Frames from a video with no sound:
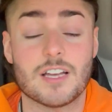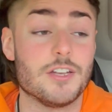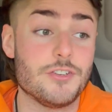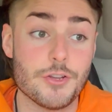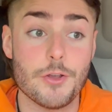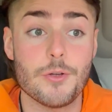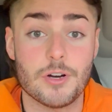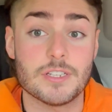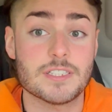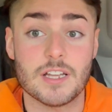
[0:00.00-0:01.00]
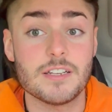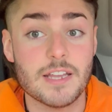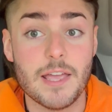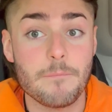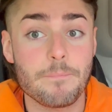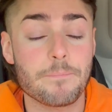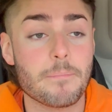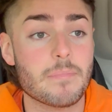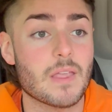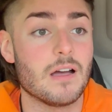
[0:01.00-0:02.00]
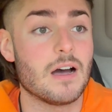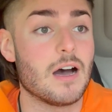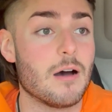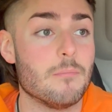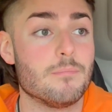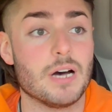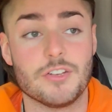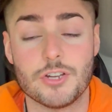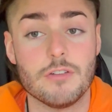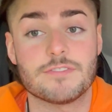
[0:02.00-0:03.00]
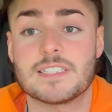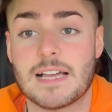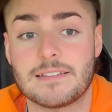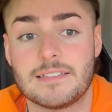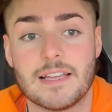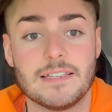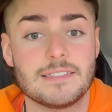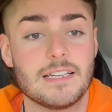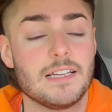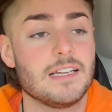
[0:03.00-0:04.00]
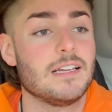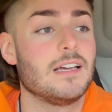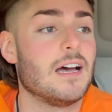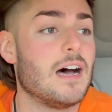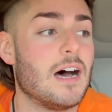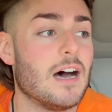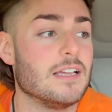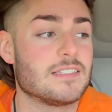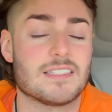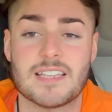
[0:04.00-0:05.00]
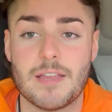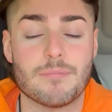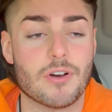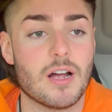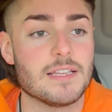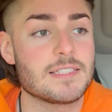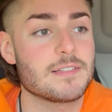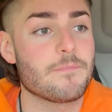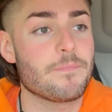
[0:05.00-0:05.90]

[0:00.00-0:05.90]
I do on a Sunday, but I don't for Saturdays. It's the same price.